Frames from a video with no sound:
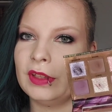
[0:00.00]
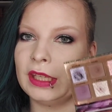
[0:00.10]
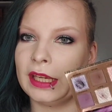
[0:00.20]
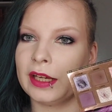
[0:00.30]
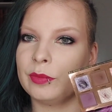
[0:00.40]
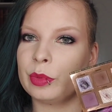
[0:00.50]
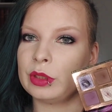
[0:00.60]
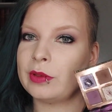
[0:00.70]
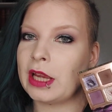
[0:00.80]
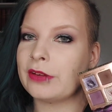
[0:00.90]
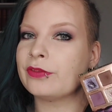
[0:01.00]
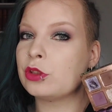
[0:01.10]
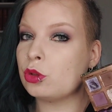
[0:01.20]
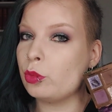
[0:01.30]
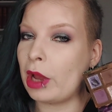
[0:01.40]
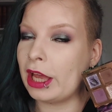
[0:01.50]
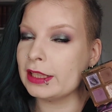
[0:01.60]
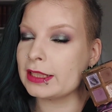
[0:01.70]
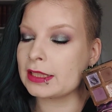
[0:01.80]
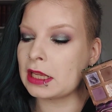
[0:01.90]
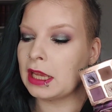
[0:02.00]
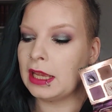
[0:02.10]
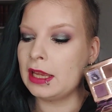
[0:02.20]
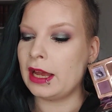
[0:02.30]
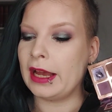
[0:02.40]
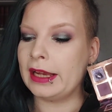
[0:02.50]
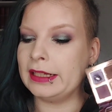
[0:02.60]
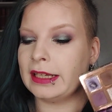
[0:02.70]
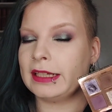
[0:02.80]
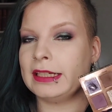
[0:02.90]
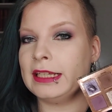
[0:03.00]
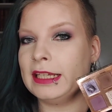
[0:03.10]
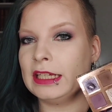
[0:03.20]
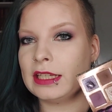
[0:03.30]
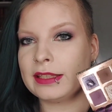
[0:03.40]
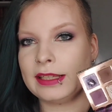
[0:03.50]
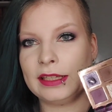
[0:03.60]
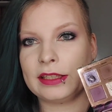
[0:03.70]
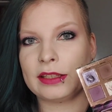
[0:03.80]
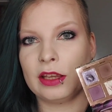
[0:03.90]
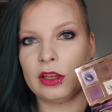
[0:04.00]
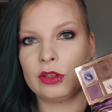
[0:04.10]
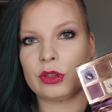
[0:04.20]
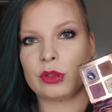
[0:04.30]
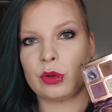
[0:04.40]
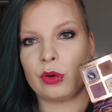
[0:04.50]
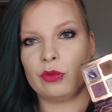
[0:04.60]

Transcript: yeah, but we have 2 pans and I need 6, so